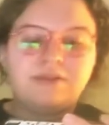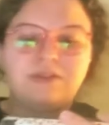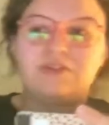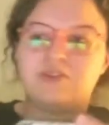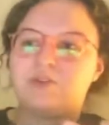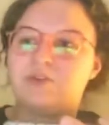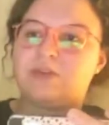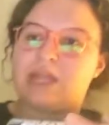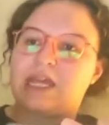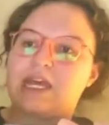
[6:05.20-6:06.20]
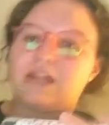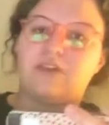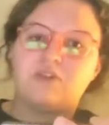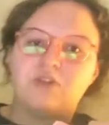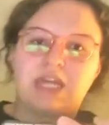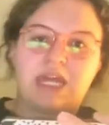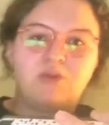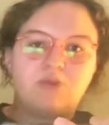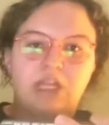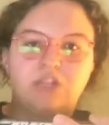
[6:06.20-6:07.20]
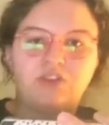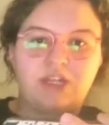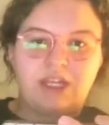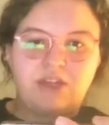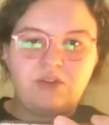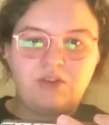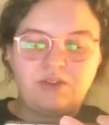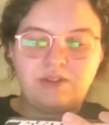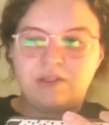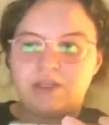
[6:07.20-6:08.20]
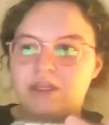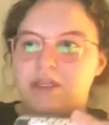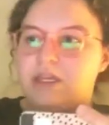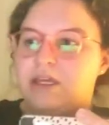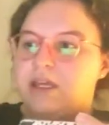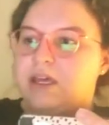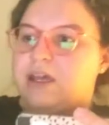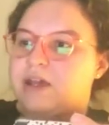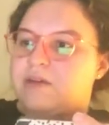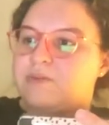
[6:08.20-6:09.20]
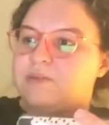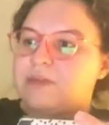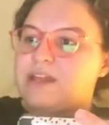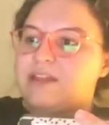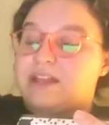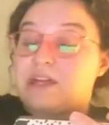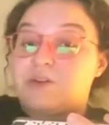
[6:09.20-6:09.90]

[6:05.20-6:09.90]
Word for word: to like kind of create right triangles um, I think that would